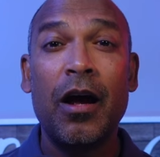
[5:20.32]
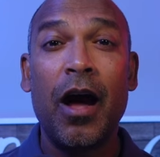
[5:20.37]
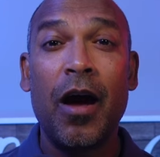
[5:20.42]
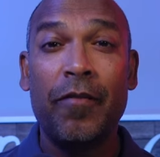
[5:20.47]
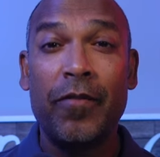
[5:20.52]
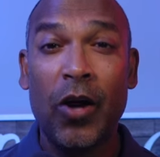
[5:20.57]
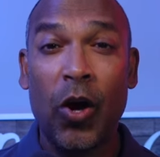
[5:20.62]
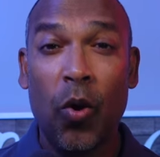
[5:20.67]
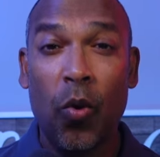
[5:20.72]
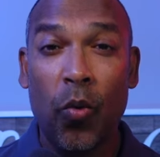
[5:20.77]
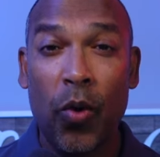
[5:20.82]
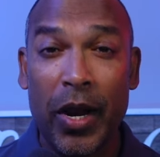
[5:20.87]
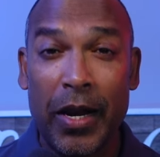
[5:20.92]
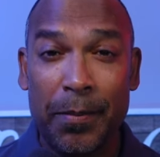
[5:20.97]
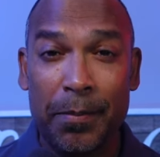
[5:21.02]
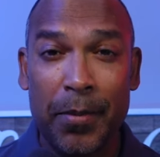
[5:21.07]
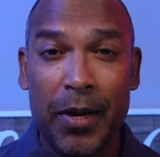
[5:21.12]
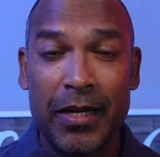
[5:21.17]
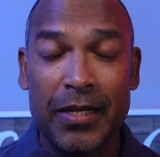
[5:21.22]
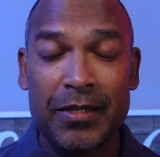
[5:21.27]
Have a great
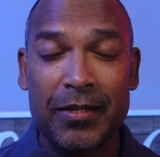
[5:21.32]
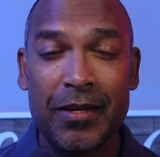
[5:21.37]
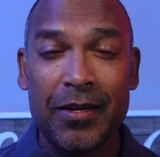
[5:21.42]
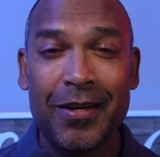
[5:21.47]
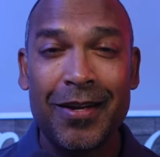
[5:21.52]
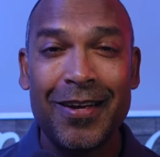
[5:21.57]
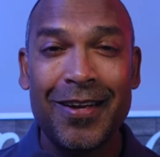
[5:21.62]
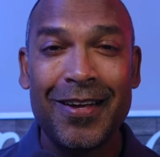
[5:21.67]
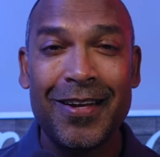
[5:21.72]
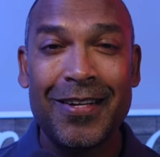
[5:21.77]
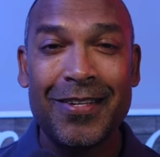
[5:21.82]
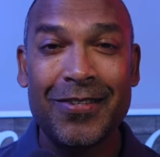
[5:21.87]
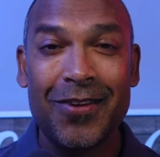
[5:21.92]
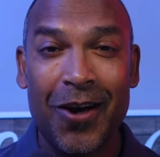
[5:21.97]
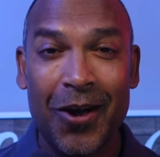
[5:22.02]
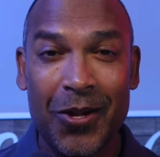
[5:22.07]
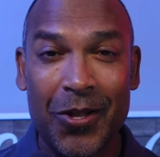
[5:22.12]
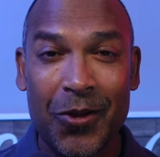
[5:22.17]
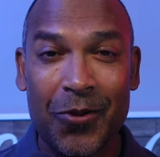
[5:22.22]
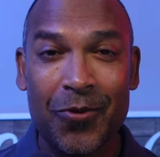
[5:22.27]
month.
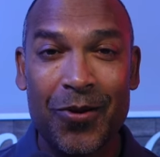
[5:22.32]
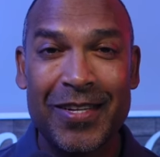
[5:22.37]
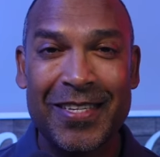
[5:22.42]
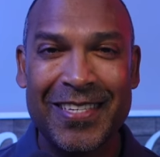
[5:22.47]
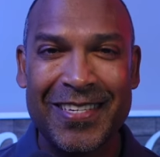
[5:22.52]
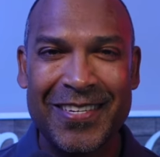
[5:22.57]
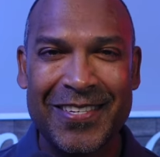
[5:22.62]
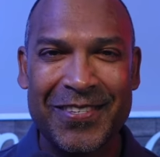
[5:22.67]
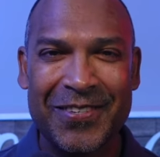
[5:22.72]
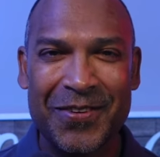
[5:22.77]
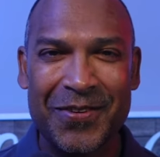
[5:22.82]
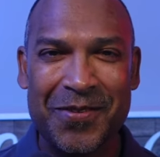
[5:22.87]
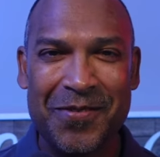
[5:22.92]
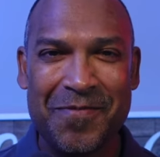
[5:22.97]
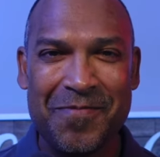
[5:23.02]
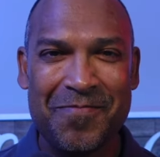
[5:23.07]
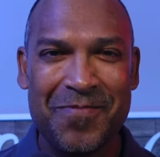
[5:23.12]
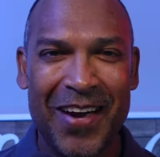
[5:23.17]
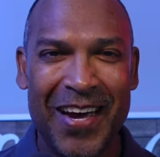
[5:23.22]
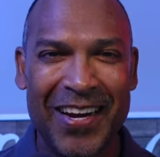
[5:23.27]
Talk to you and see you soon.
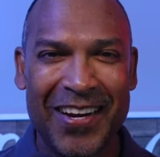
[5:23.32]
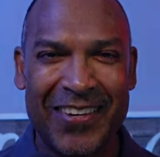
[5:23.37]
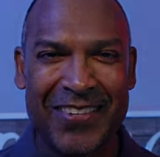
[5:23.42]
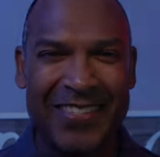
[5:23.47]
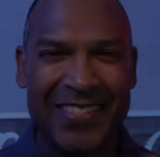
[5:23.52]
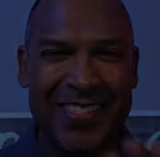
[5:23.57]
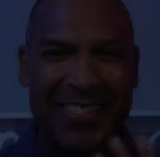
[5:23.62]
Bye now.